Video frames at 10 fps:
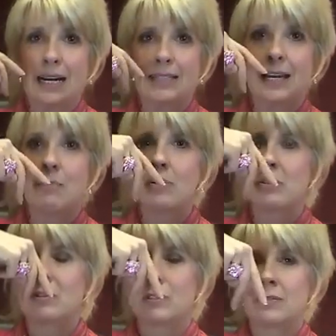a double
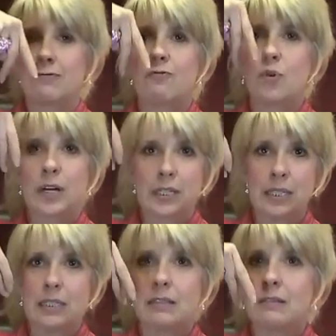or forked
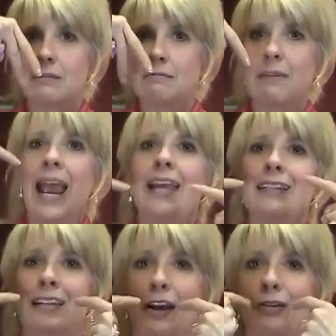little
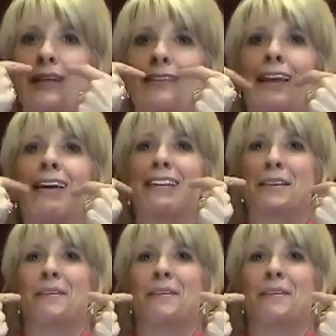hangy downy thing in the